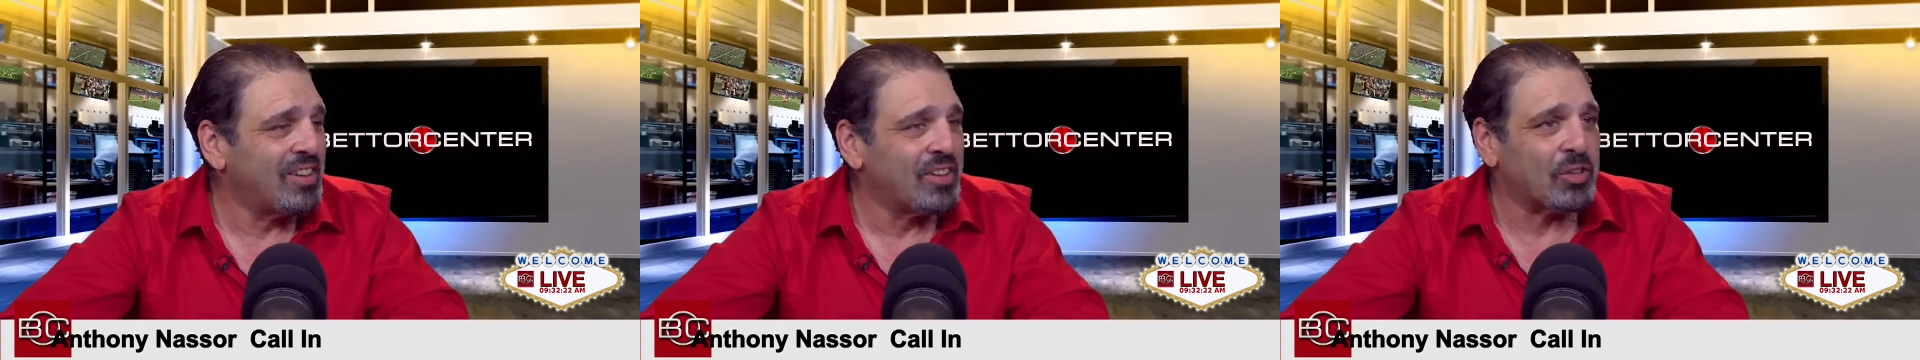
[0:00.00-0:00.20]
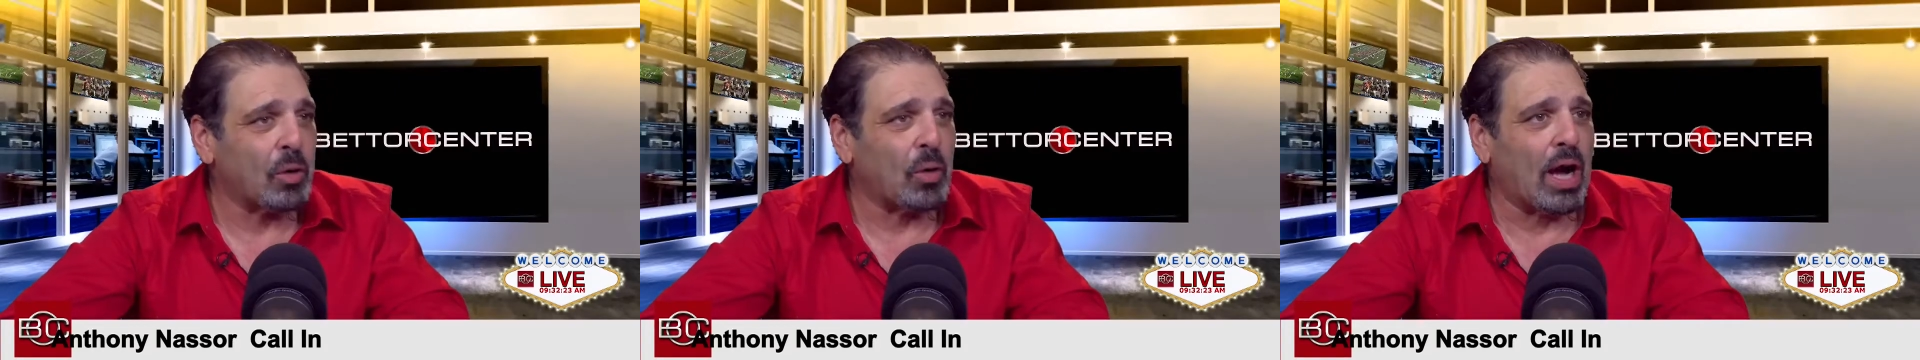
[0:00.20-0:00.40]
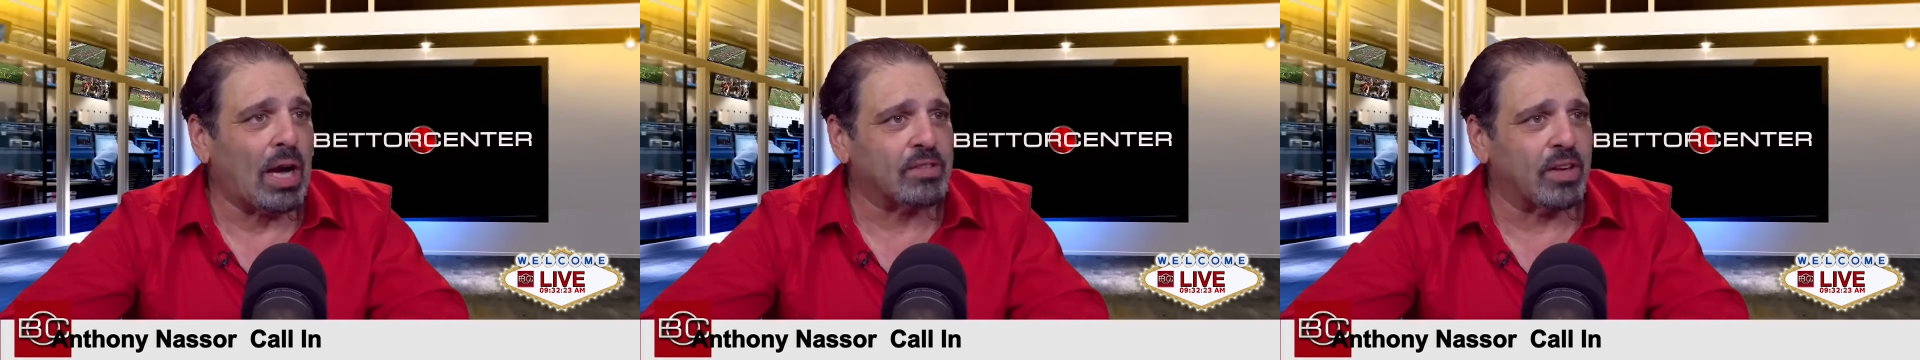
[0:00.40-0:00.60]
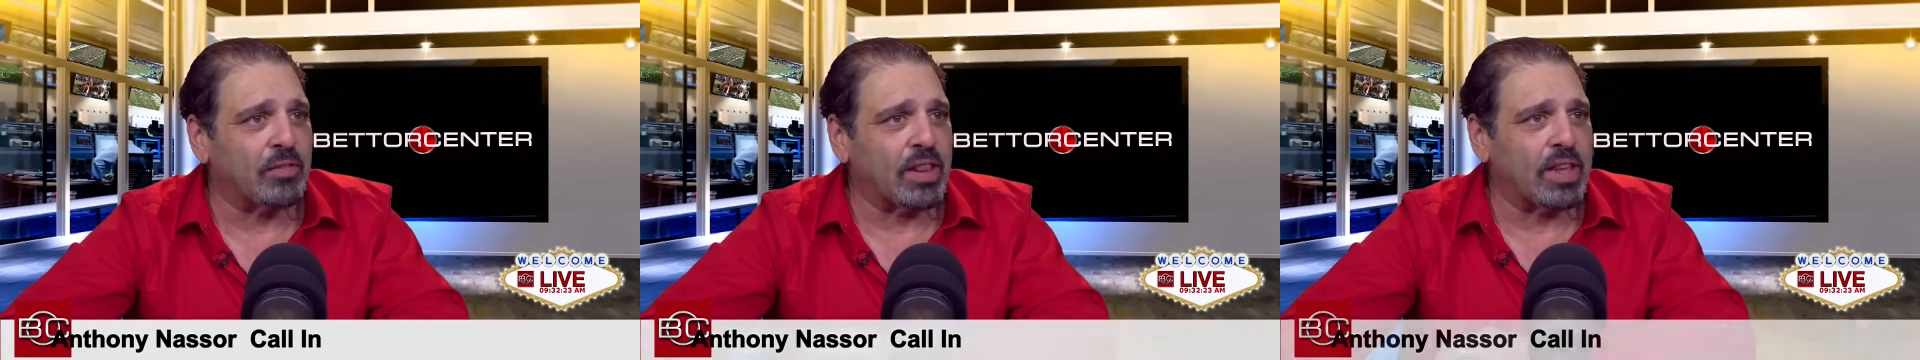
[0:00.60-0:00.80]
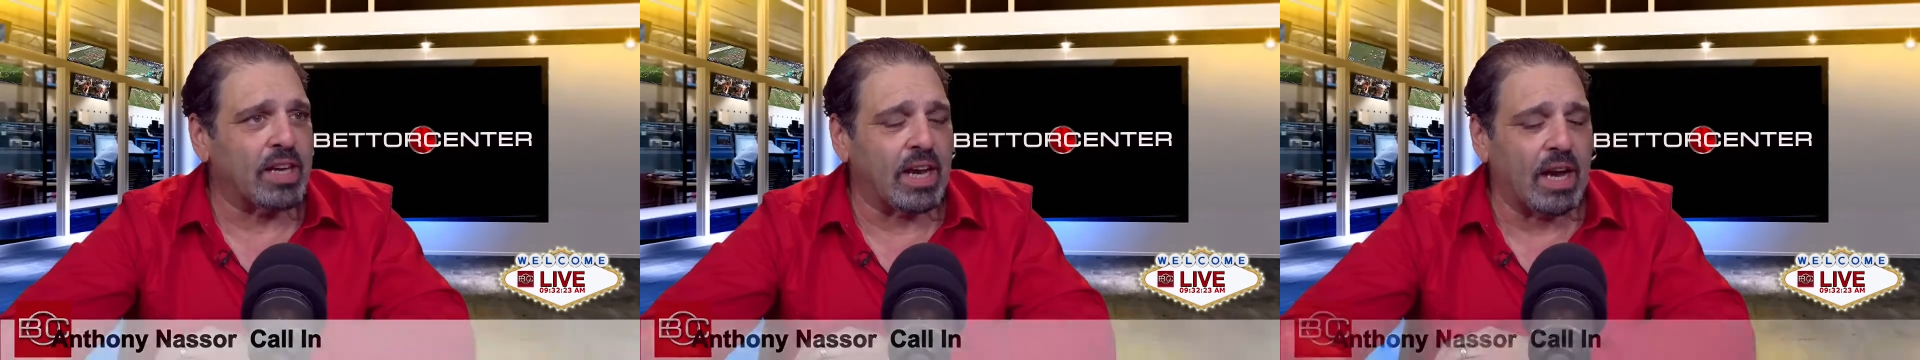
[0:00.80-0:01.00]
So how's
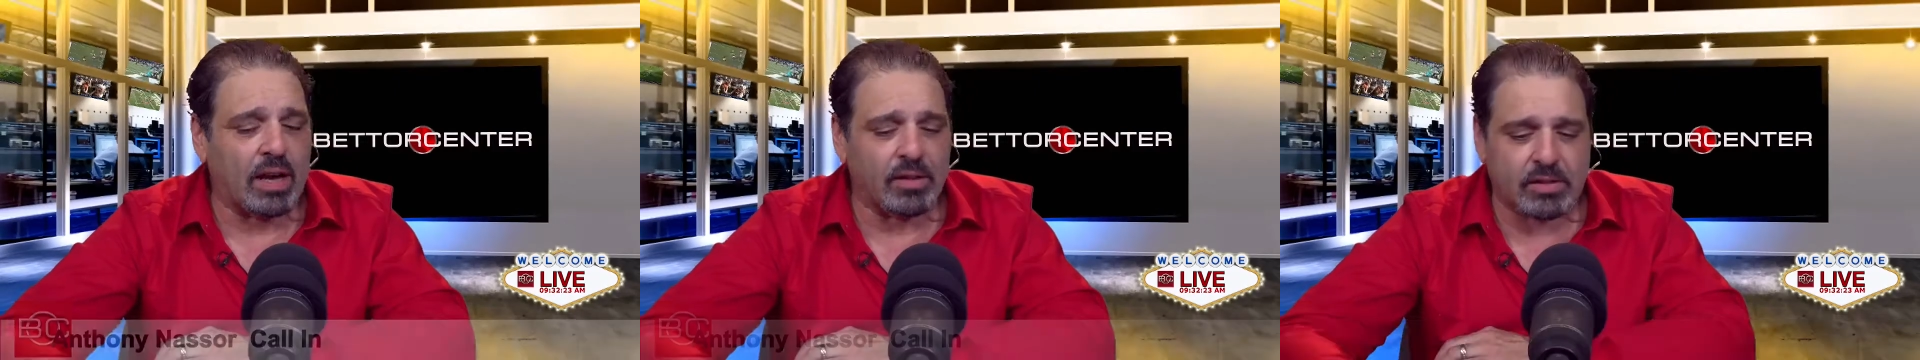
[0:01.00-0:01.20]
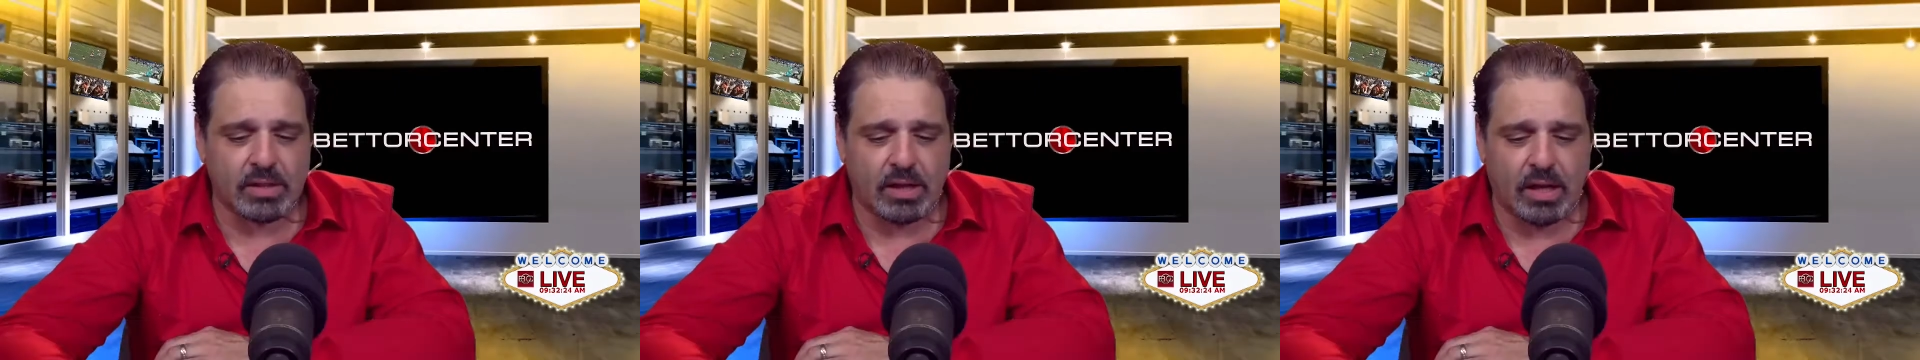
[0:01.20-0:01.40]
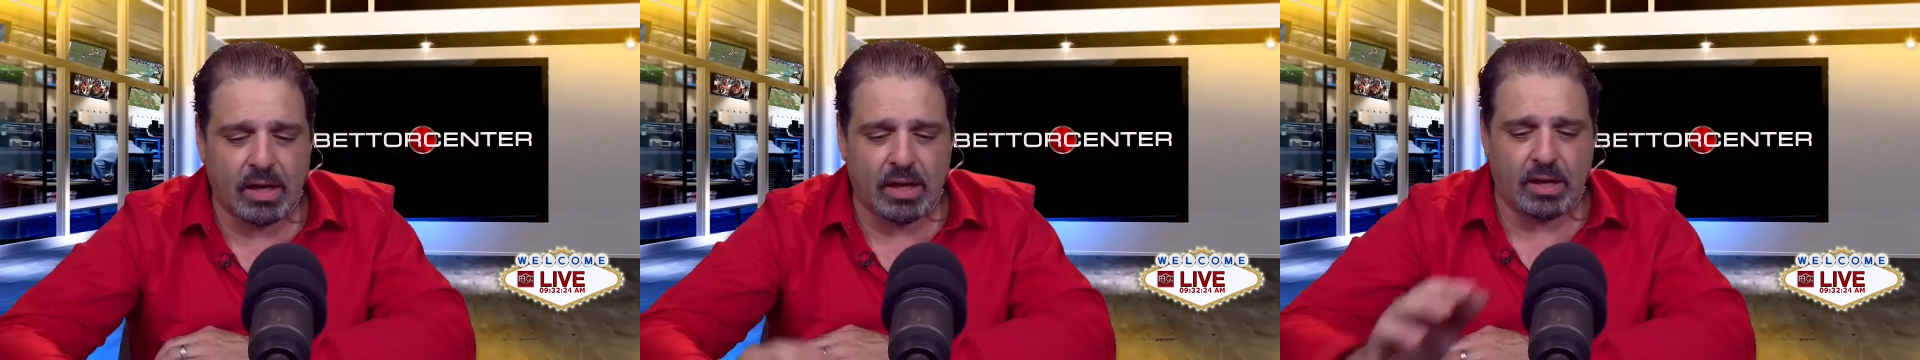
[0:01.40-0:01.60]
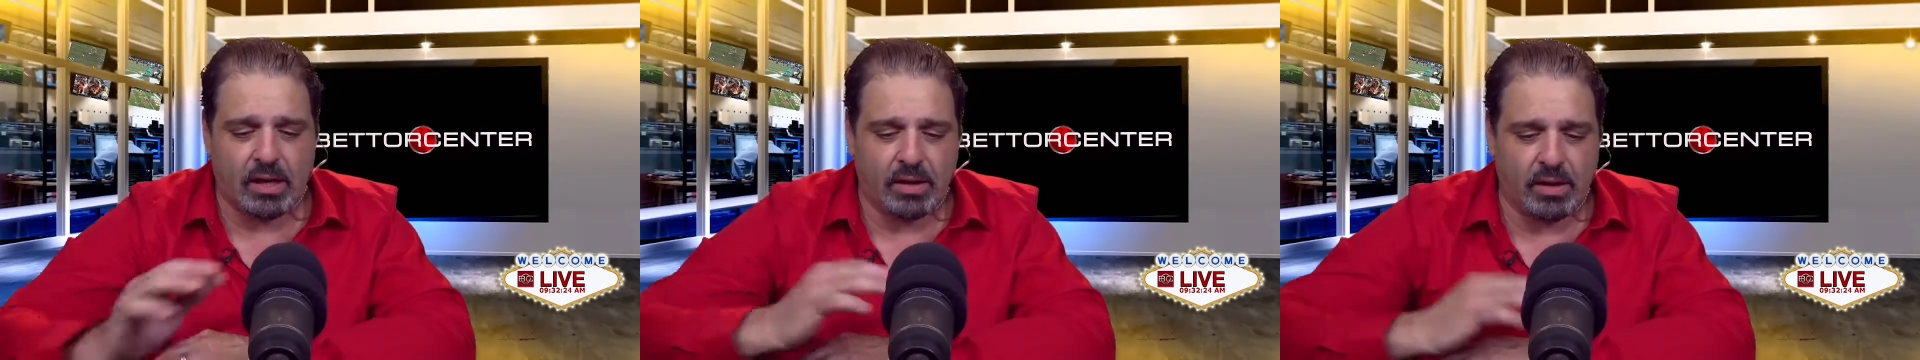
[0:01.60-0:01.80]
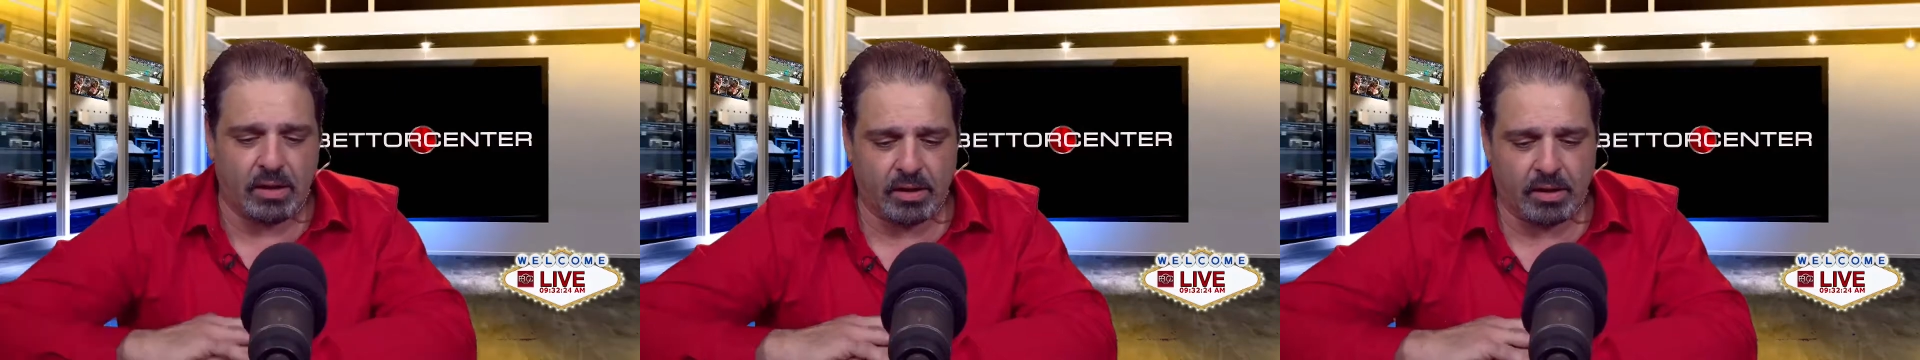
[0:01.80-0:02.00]
everything out?
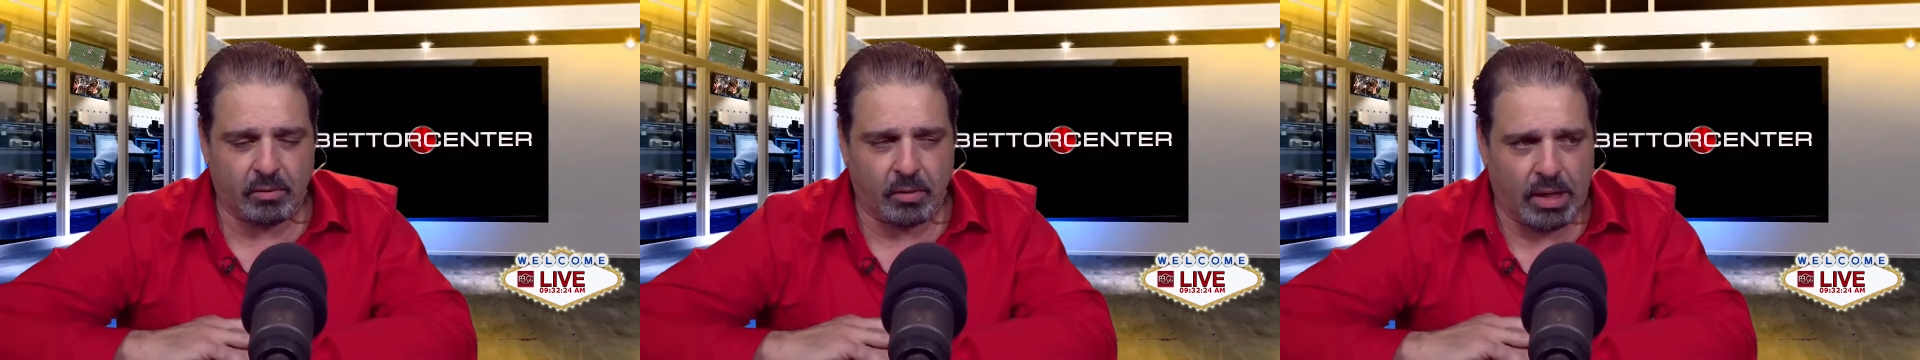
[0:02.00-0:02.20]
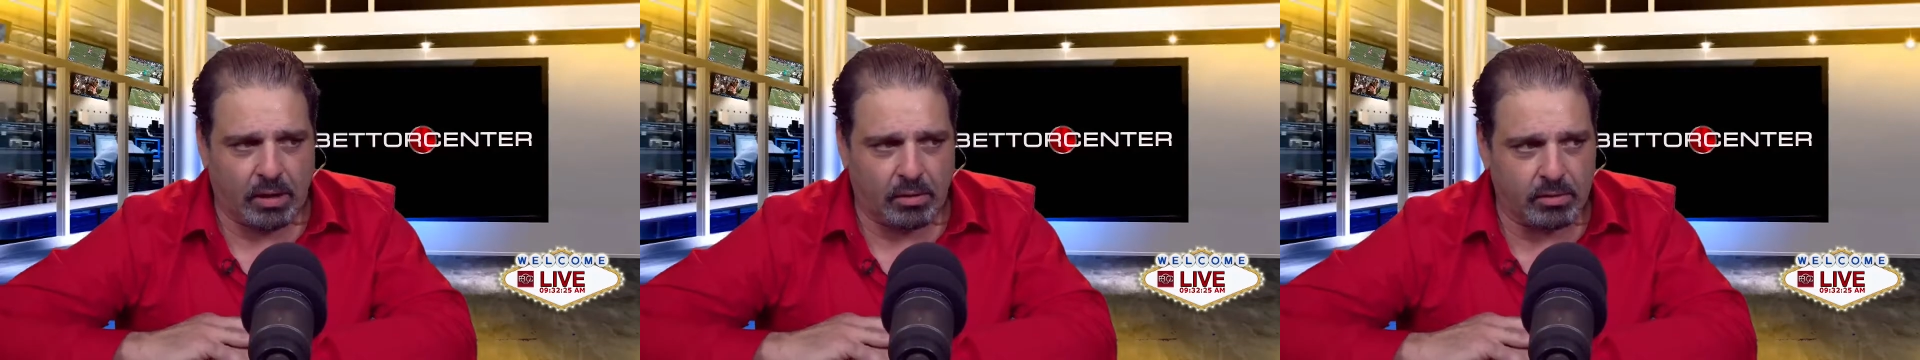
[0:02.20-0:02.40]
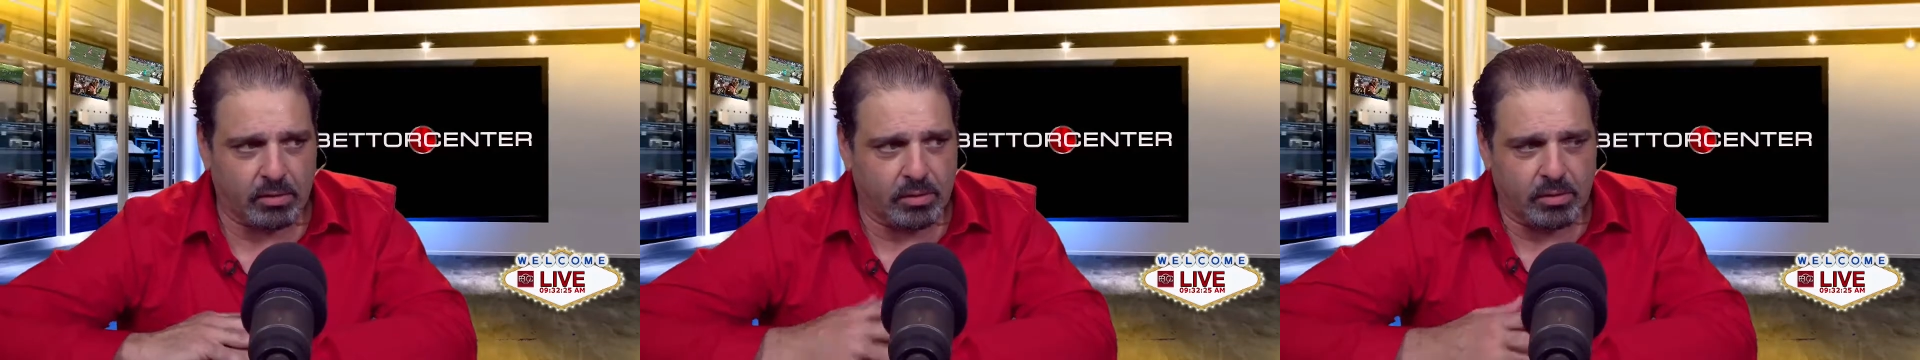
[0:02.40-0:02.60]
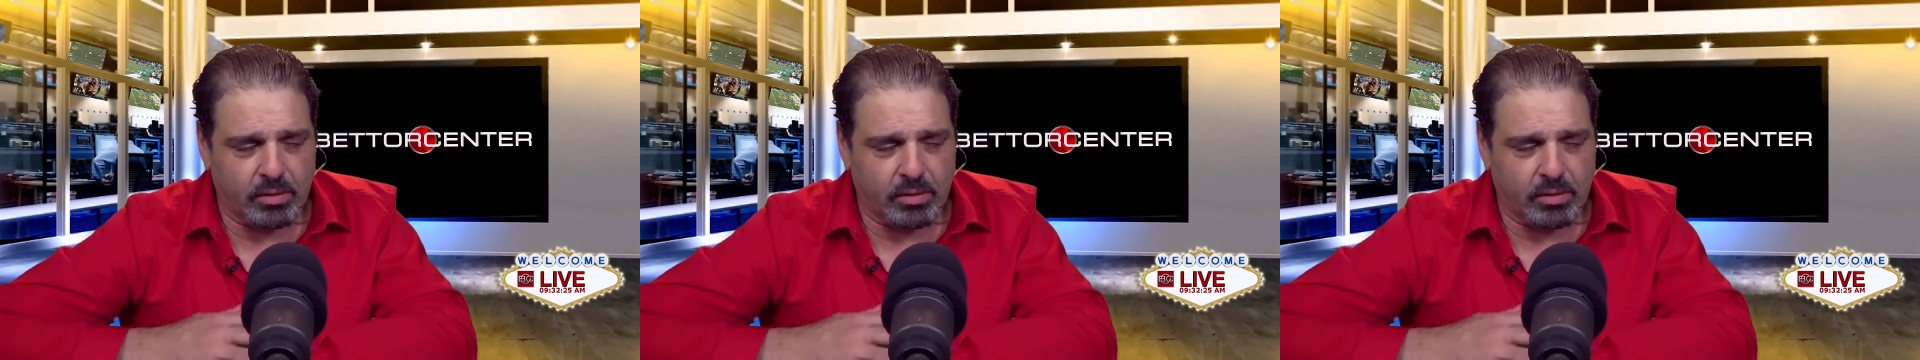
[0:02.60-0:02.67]
Uh, in, well,